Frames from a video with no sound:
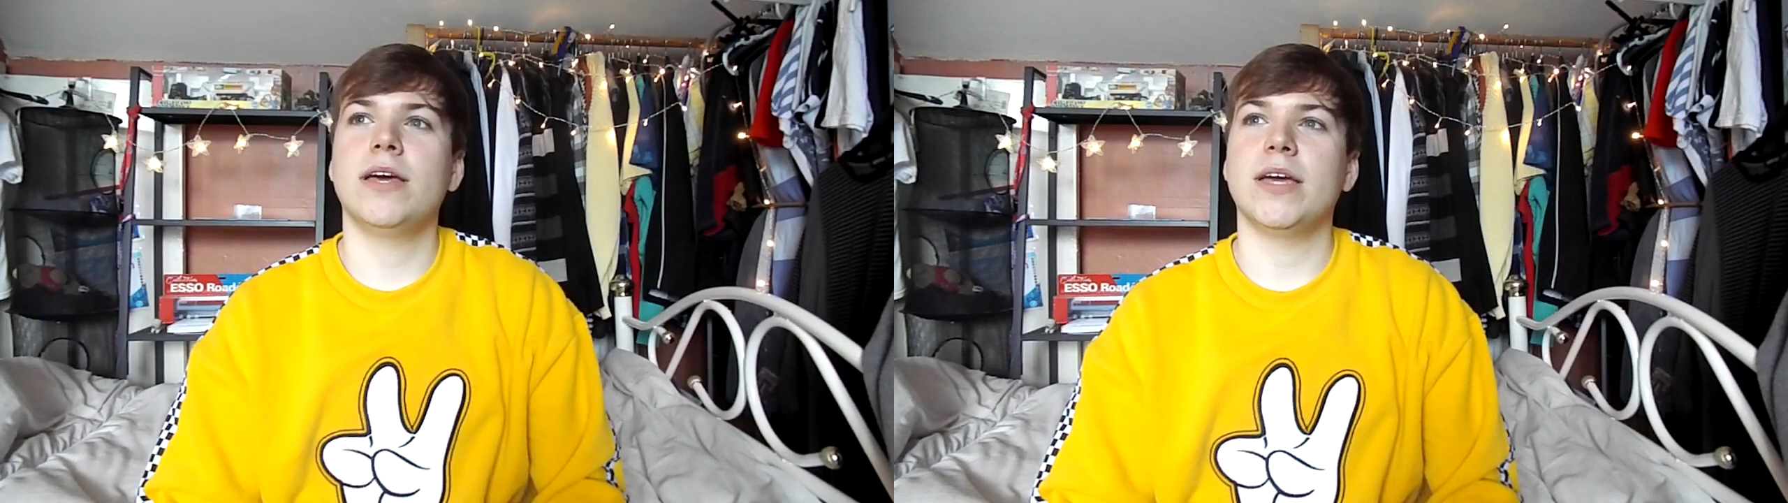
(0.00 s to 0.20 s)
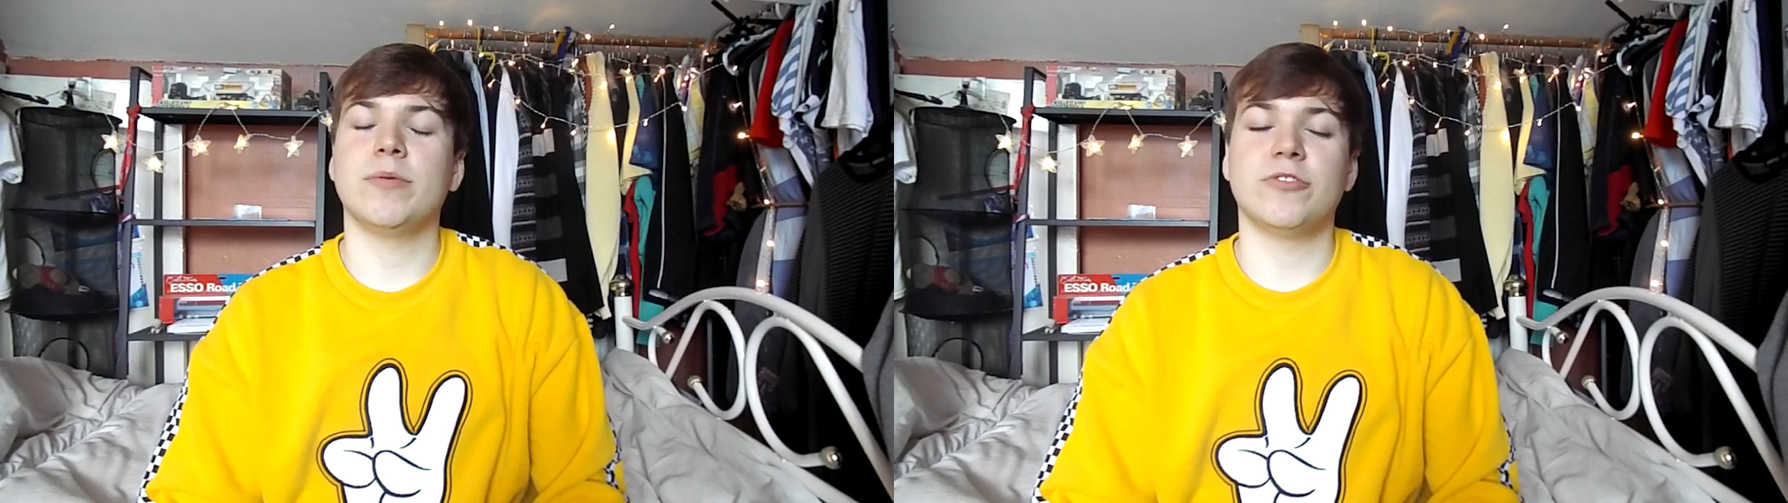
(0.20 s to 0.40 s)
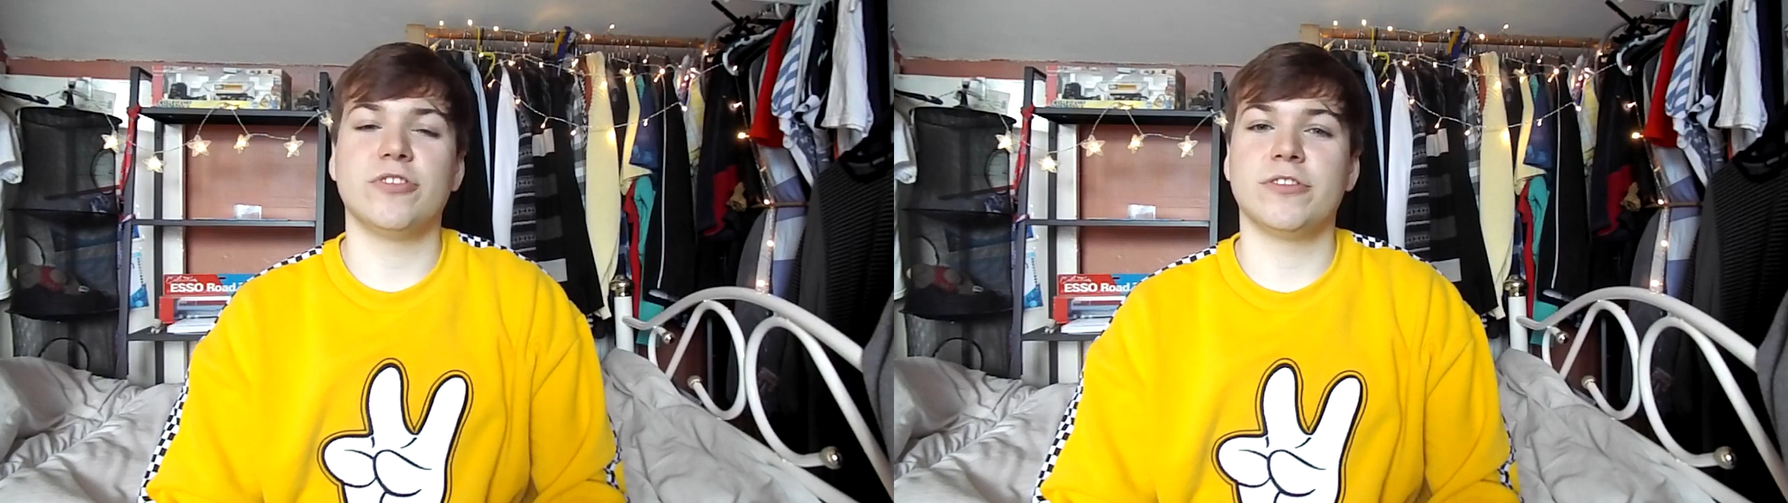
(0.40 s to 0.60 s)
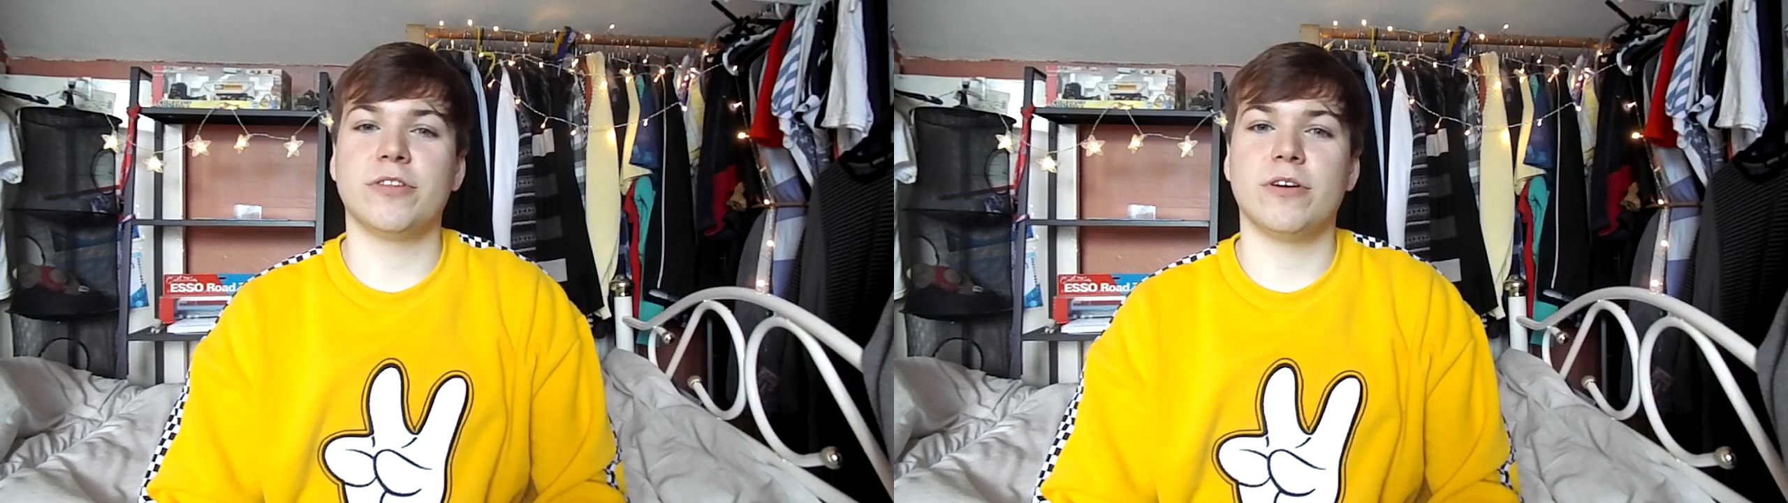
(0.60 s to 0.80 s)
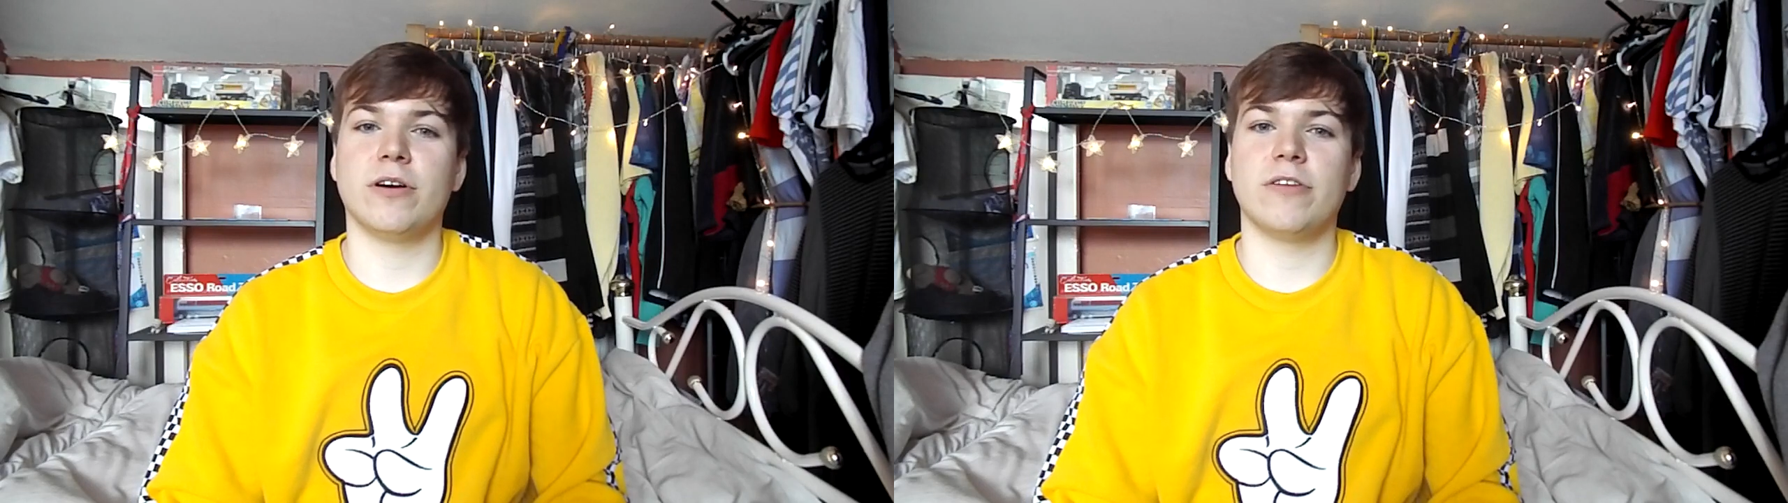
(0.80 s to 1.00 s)
it was just
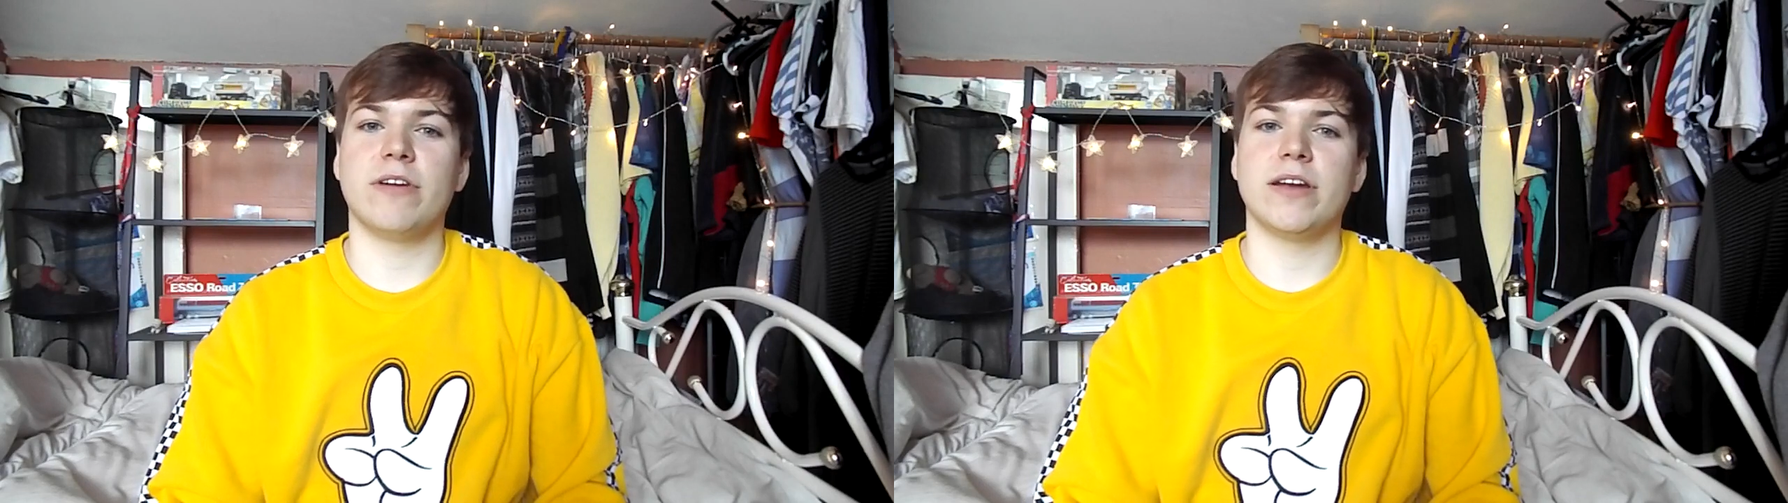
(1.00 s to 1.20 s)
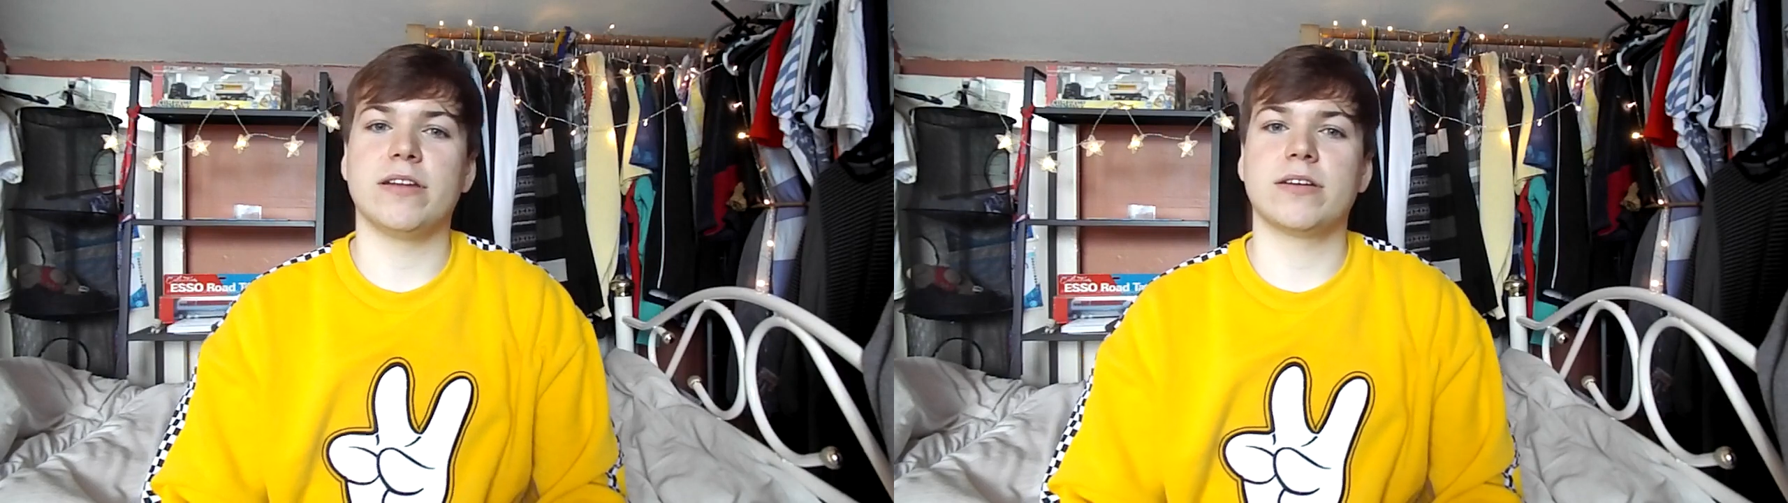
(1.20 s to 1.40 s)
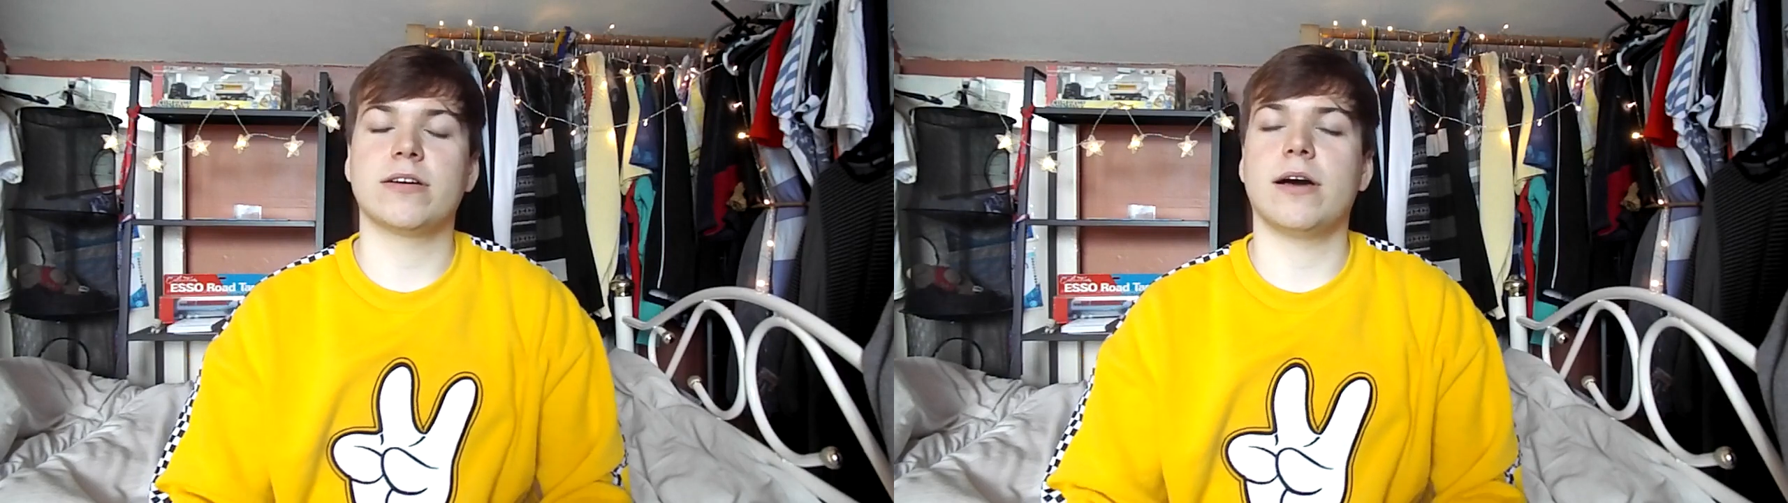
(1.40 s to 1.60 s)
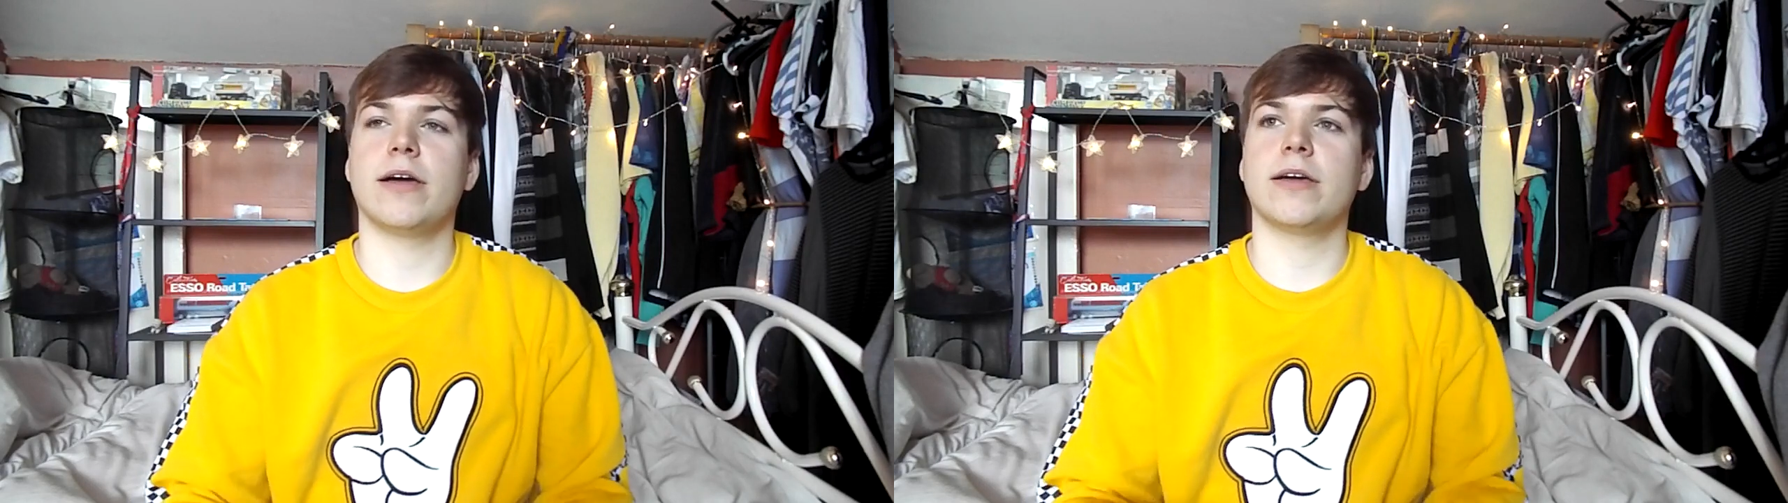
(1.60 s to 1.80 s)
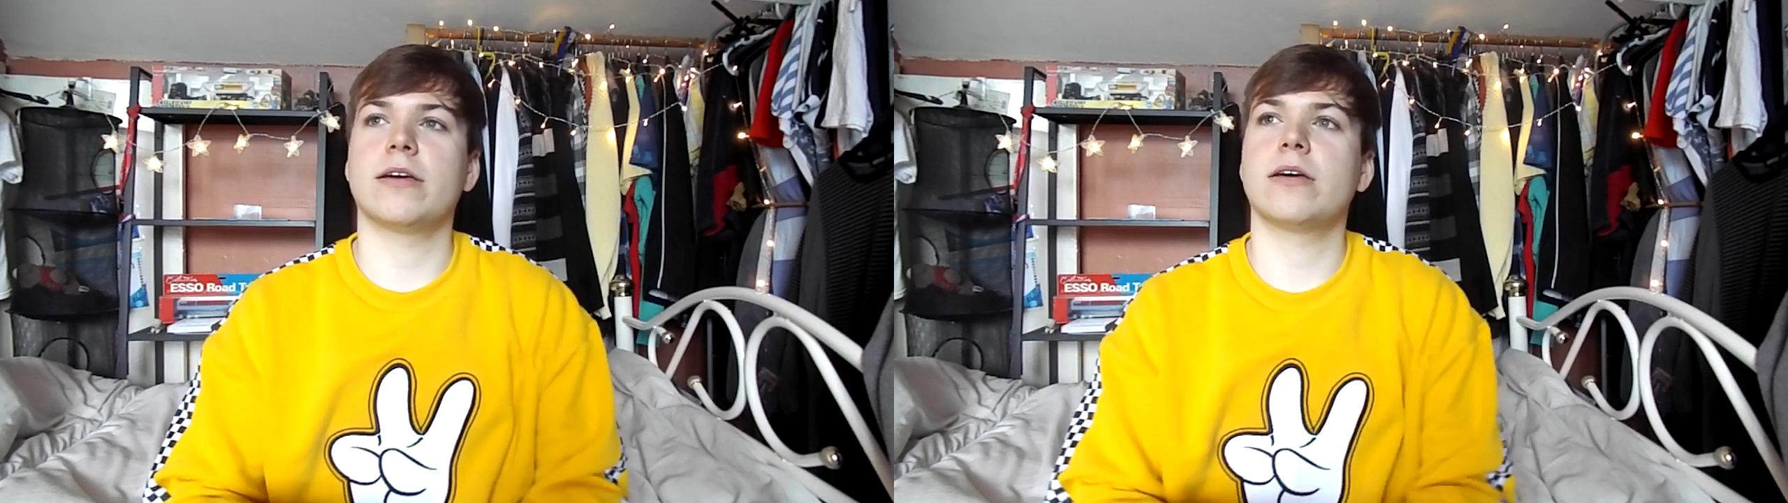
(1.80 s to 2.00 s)
so horrendous.
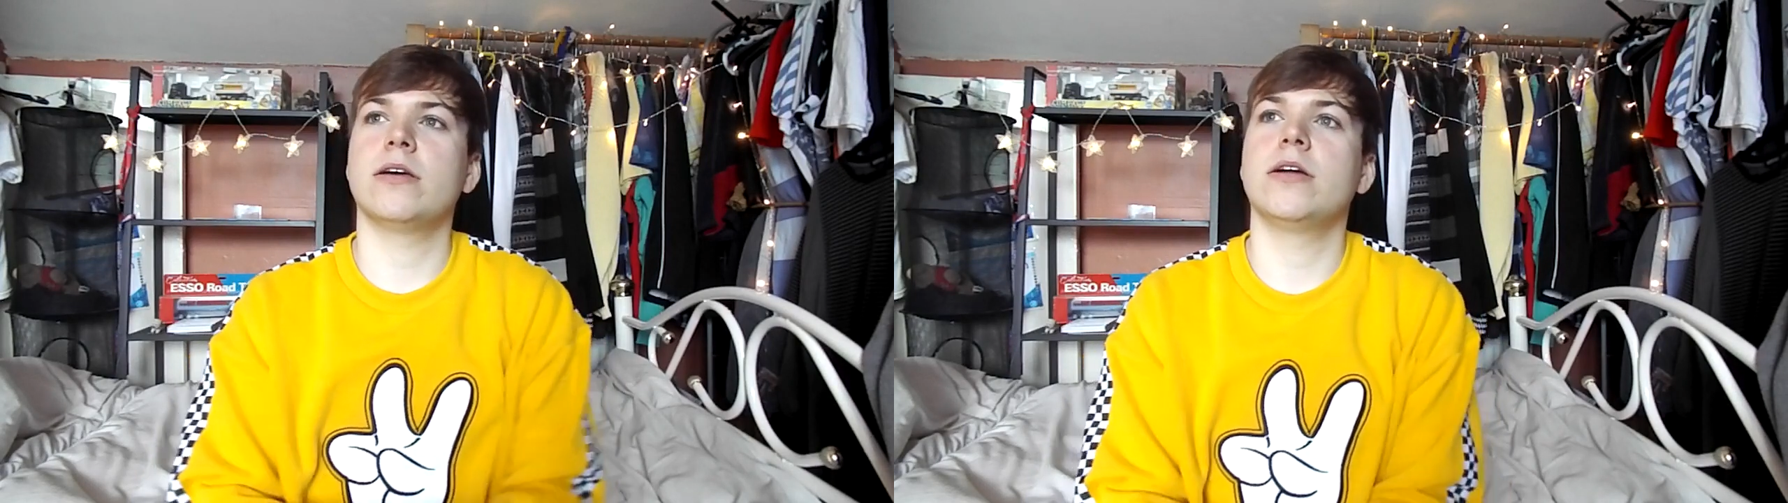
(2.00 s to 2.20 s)
Like,